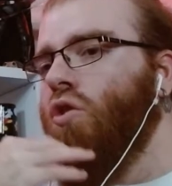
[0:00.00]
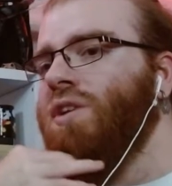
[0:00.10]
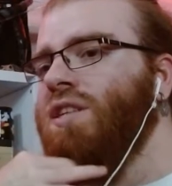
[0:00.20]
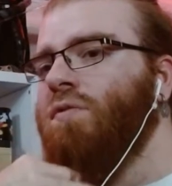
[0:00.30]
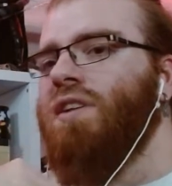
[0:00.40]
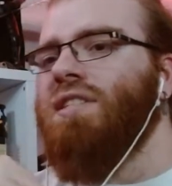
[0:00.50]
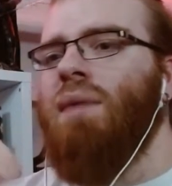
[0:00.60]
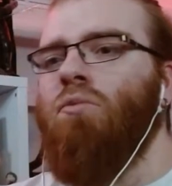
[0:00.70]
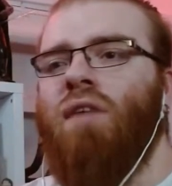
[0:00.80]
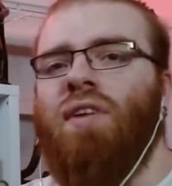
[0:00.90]
So it's the first
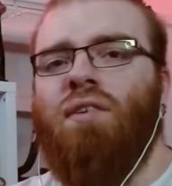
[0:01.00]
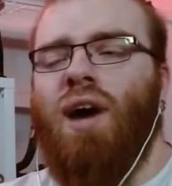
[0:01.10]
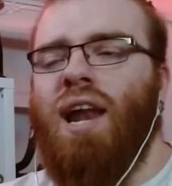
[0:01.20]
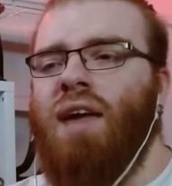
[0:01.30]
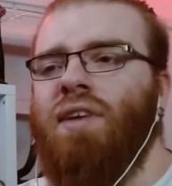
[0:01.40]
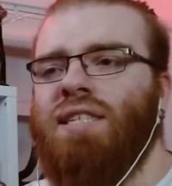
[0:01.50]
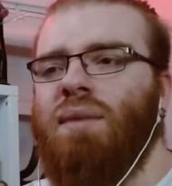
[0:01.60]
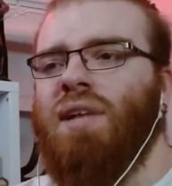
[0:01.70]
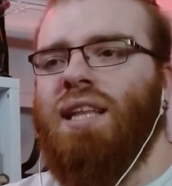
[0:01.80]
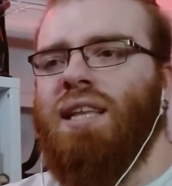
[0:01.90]
time we're having
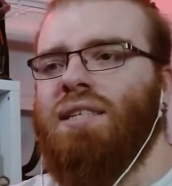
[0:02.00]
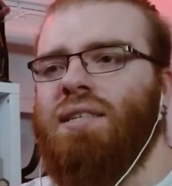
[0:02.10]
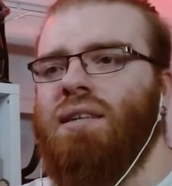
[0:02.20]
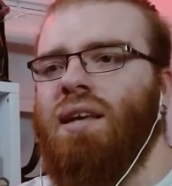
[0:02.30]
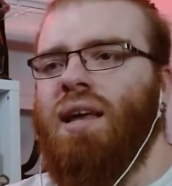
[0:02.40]
something like this.